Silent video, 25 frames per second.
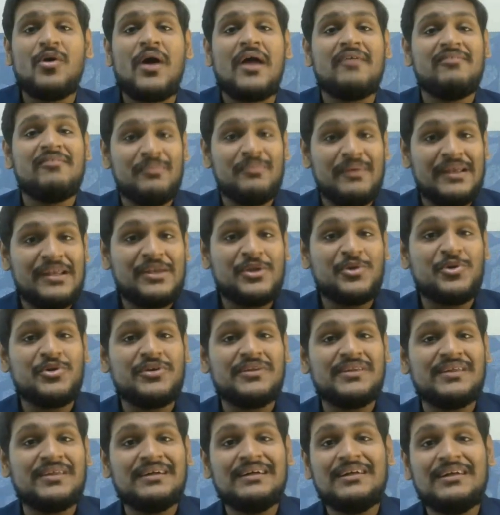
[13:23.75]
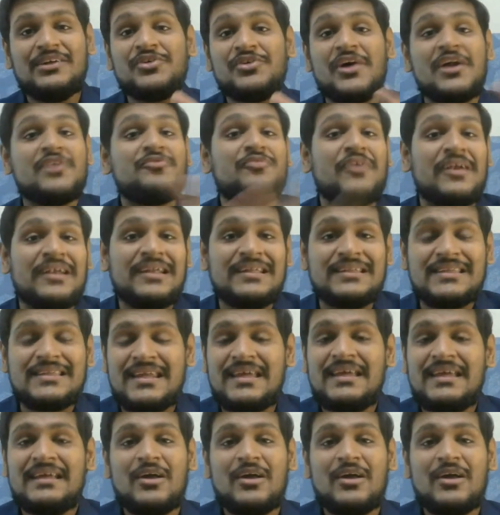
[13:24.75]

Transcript: i will meet you in the 223